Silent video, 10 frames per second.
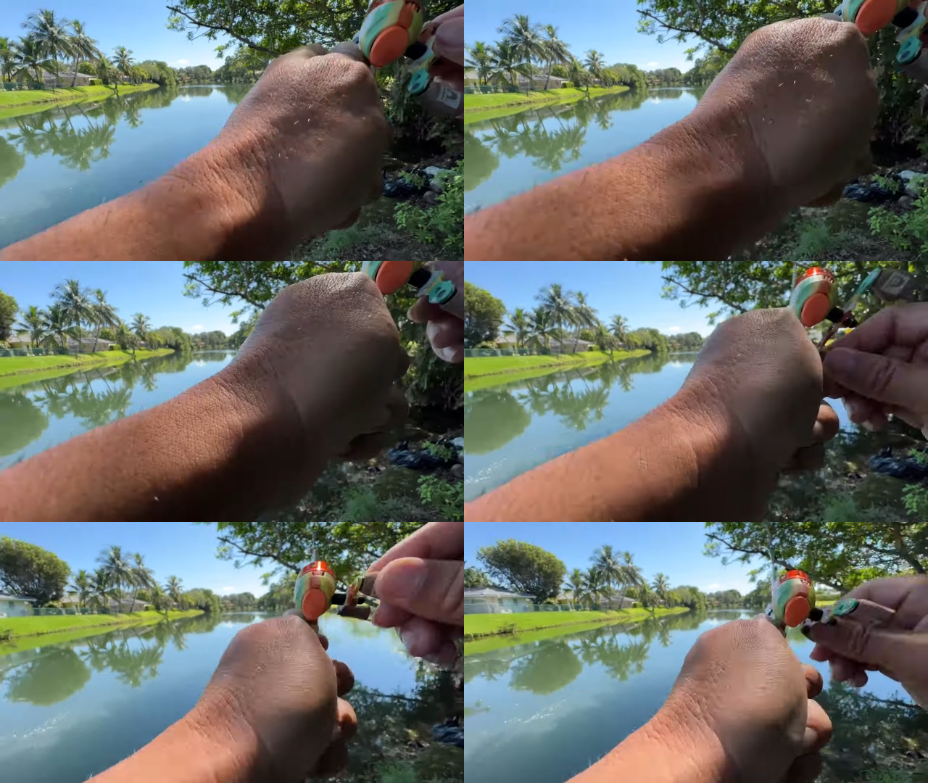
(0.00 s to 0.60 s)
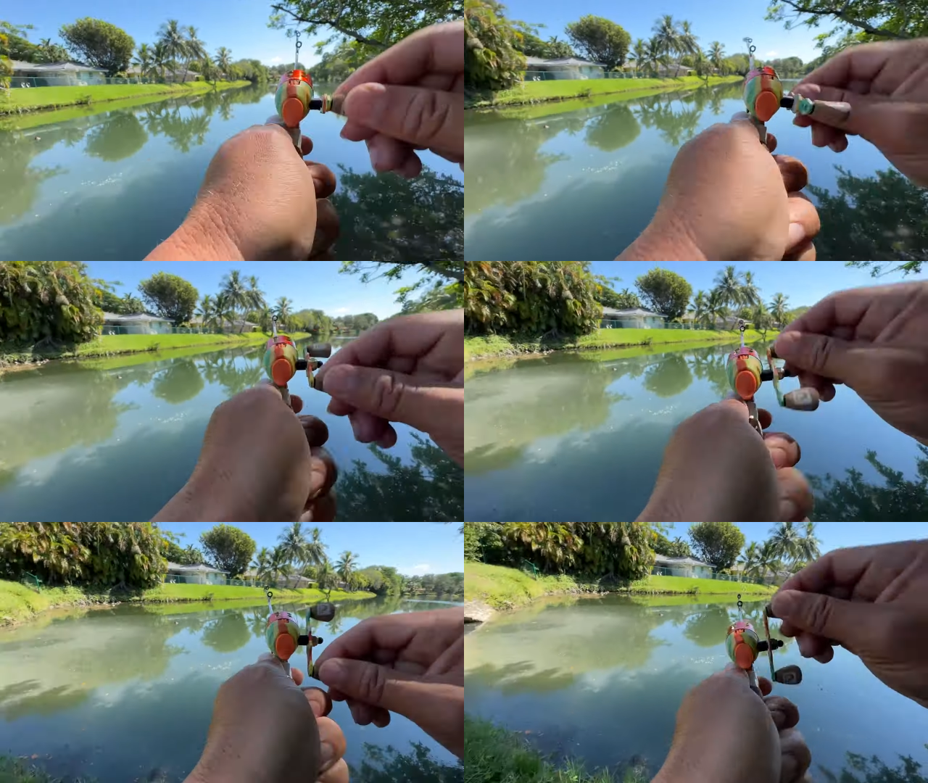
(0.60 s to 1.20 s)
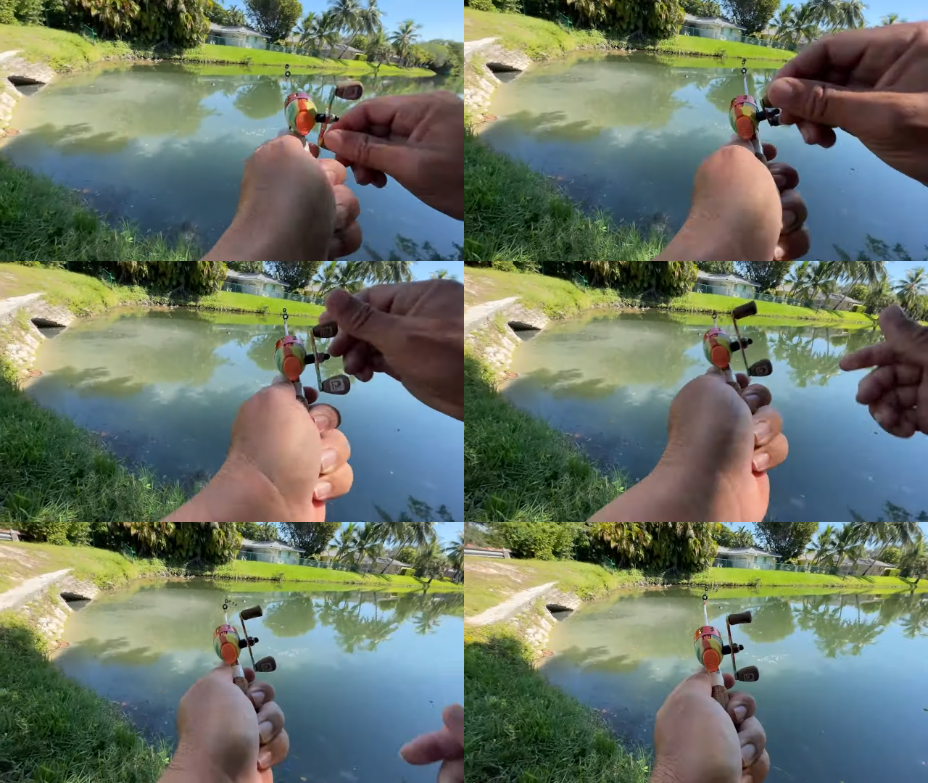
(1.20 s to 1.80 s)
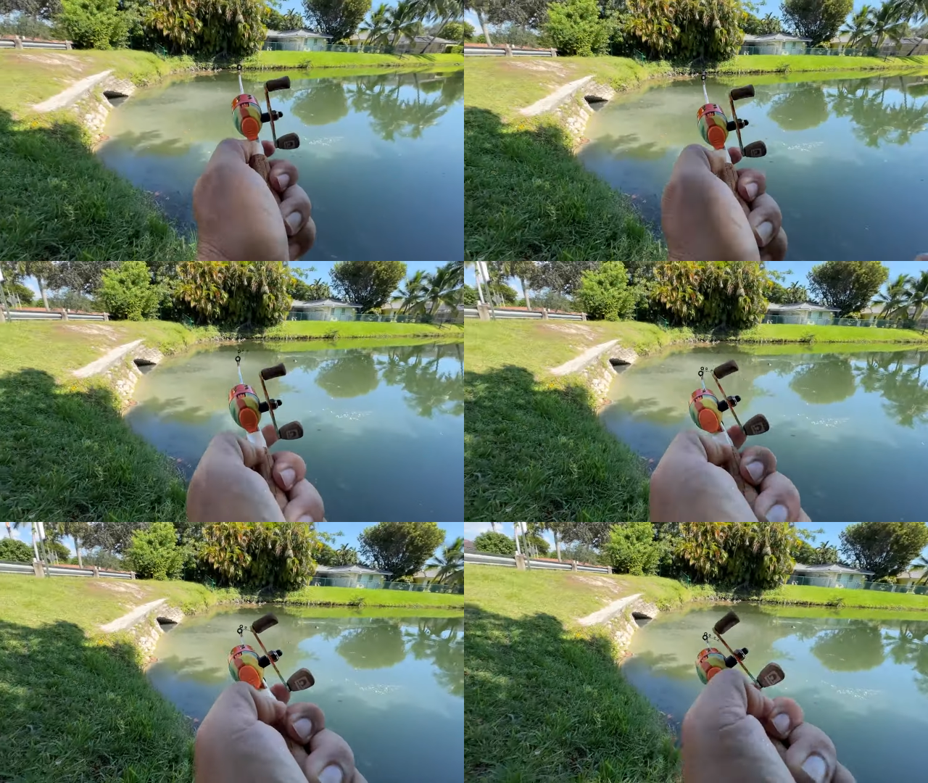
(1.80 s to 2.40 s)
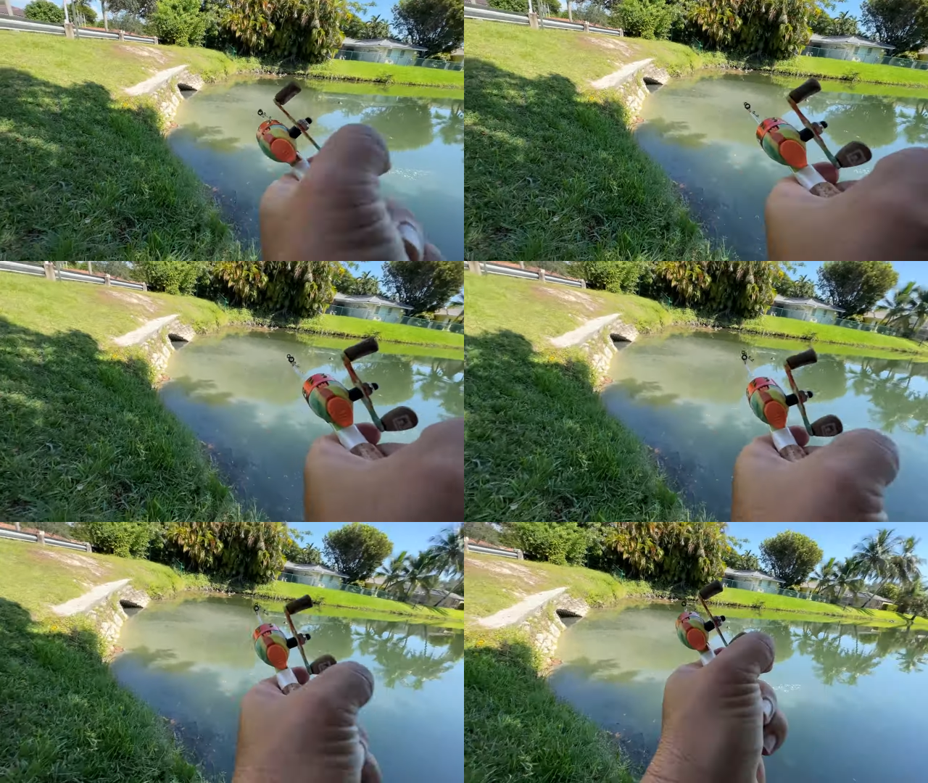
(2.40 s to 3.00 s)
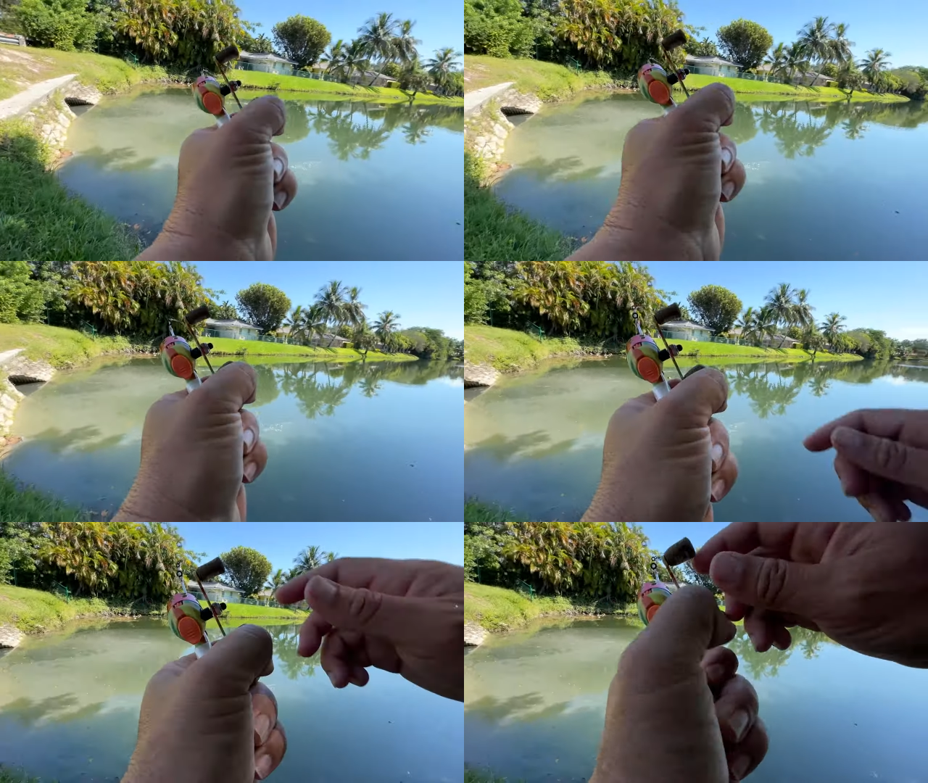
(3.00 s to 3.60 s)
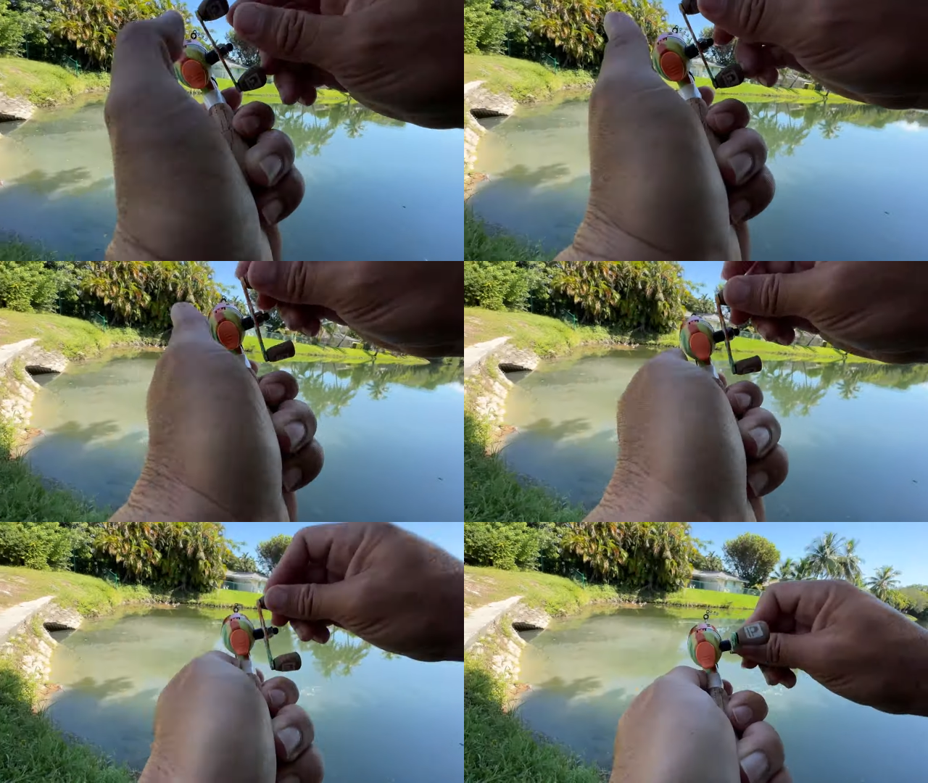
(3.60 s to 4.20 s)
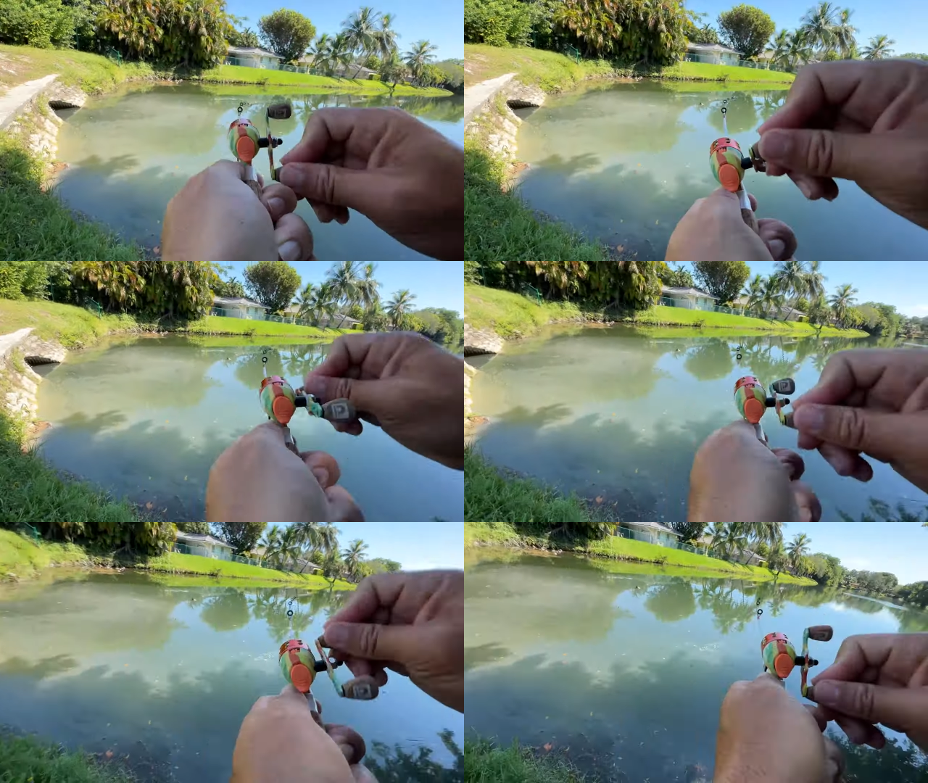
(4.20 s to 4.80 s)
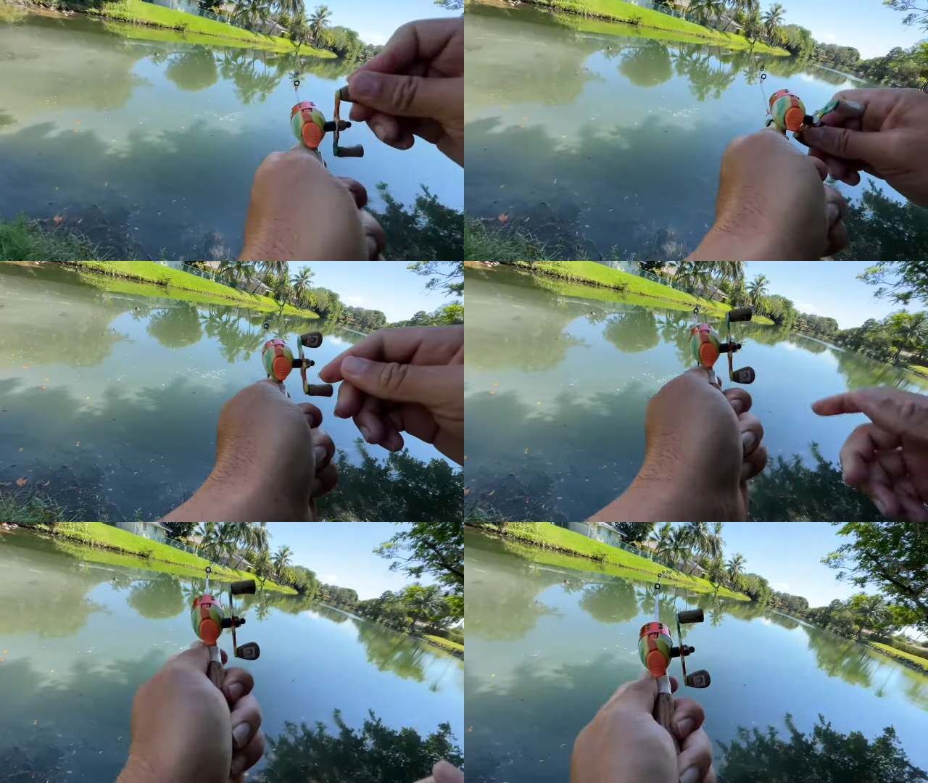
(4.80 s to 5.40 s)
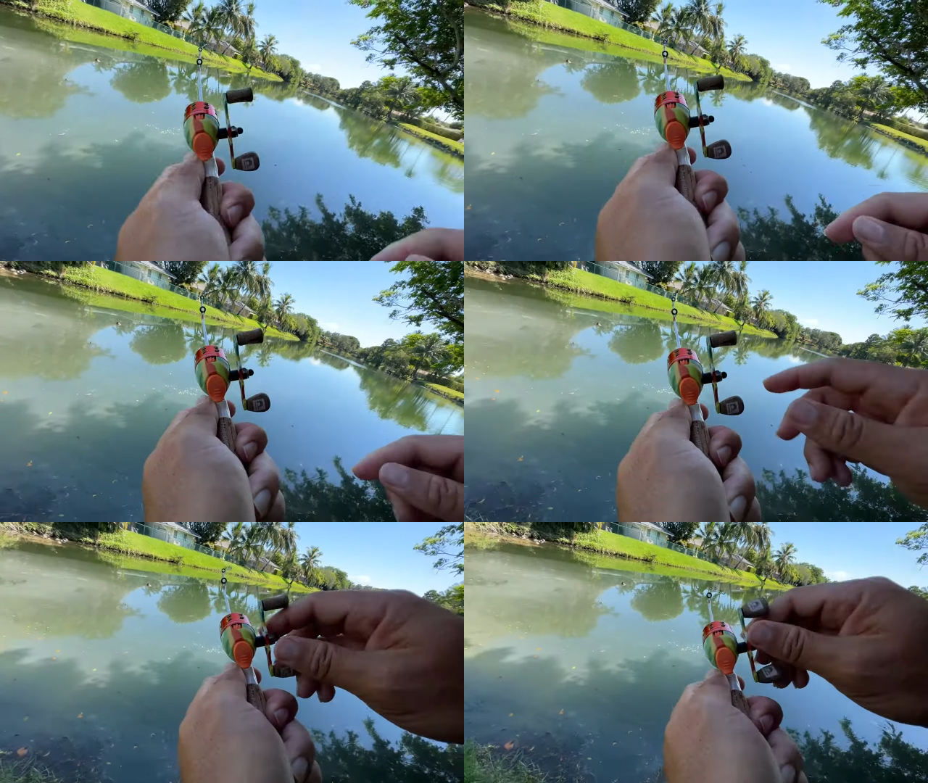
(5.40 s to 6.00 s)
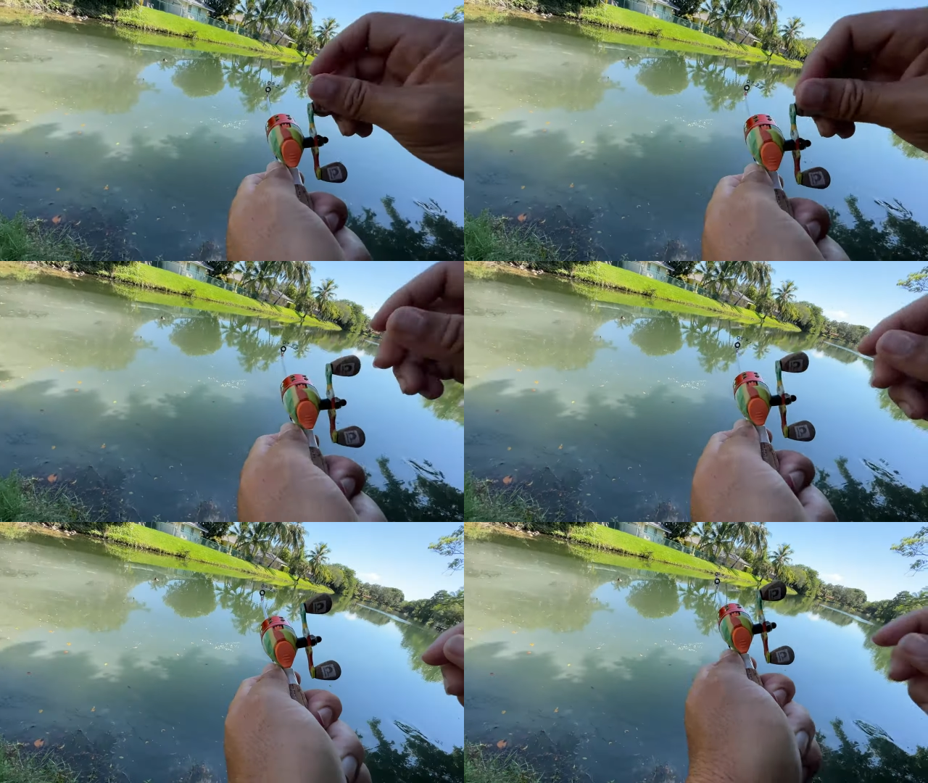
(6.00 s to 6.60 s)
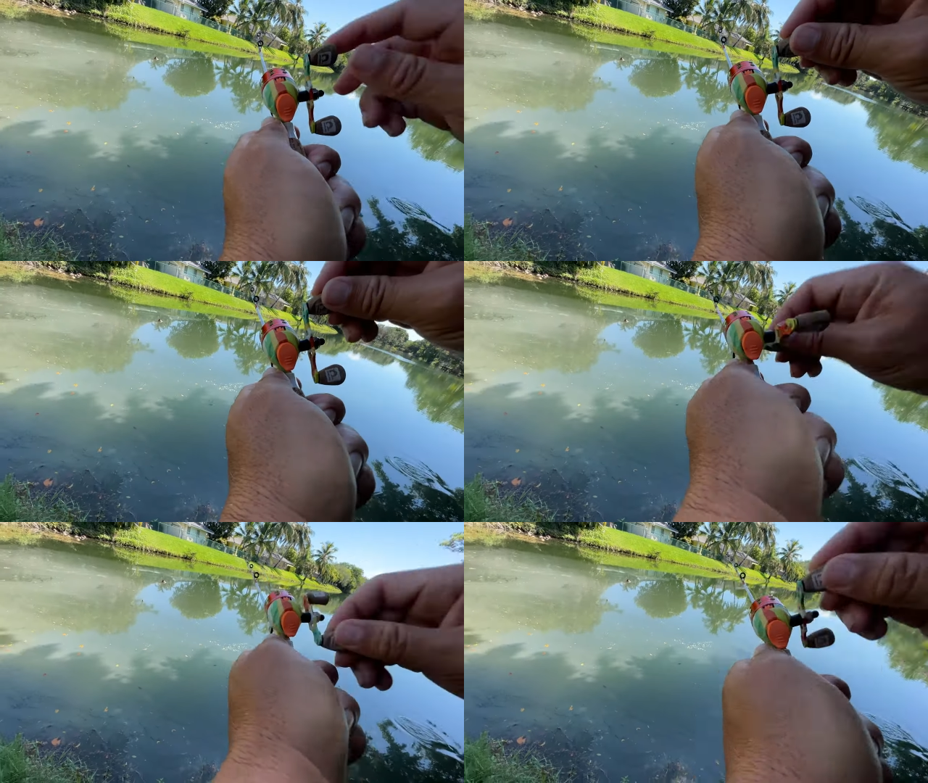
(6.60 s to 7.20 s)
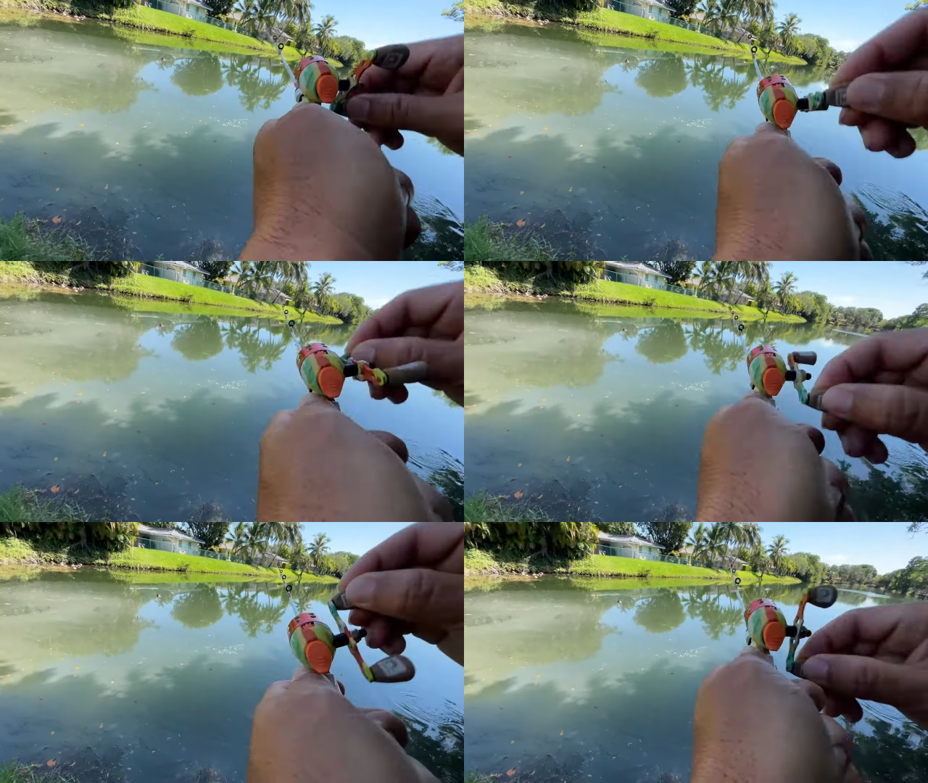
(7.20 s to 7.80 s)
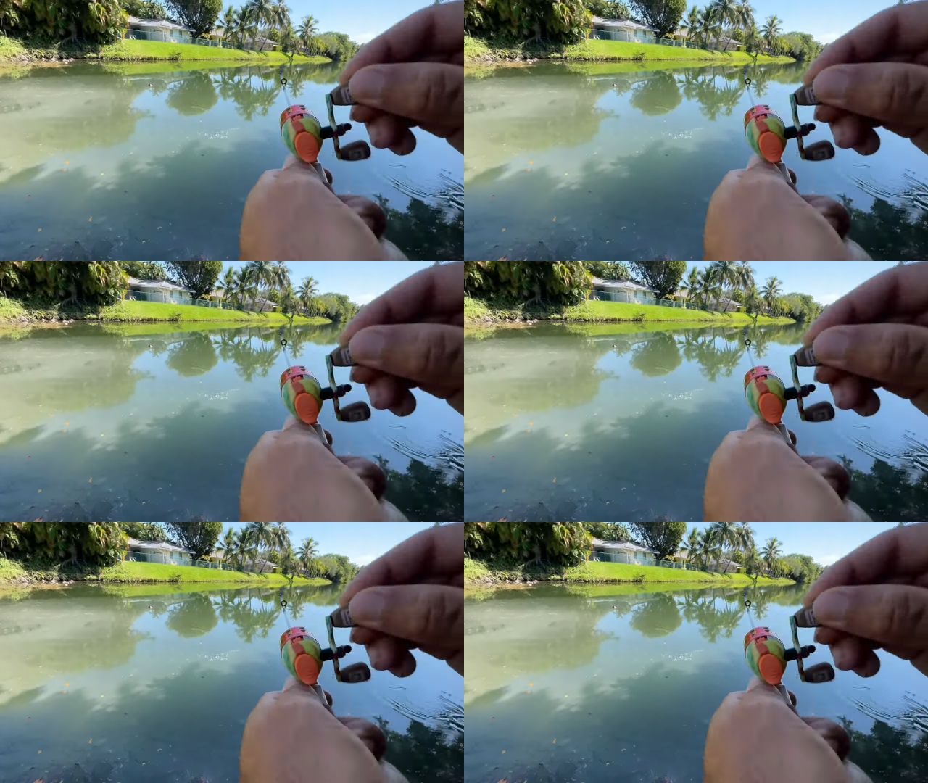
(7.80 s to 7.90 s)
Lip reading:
(no speaker visible)